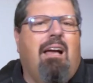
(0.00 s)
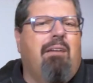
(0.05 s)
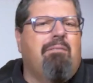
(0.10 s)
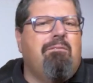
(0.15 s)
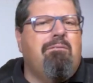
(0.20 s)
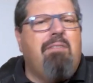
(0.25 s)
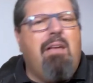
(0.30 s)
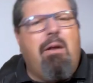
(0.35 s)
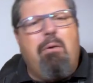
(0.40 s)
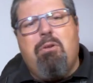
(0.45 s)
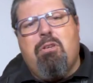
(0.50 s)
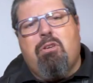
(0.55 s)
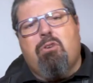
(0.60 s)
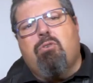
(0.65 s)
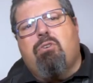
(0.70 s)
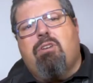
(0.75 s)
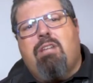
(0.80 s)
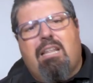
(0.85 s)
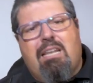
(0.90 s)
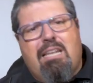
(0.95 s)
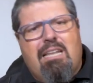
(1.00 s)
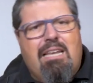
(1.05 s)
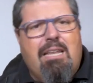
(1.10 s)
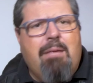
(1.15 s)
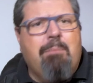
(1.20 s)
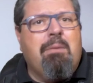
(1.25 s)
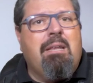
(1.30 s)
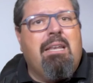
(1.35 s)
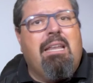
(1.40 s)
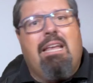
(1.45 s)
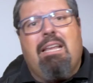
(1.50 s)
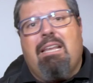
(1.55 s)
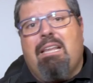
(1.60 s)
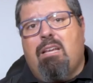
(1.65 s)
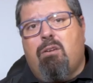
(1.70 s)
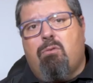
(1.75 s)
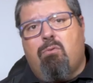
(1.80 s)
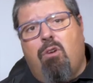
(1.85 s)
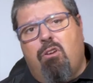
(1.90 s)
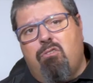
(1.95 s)
are very good at
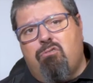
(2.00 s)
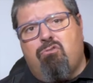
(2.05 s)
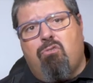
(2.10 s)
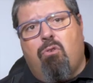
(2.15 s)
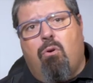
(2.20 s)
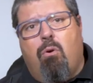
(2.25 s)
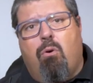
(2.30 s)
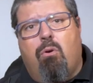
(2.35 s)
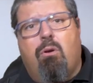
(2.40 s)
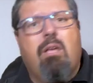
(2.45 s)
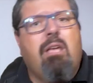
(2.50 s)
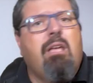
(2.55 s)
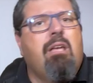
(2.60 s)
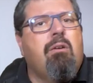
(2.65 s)
eliminating crosstalk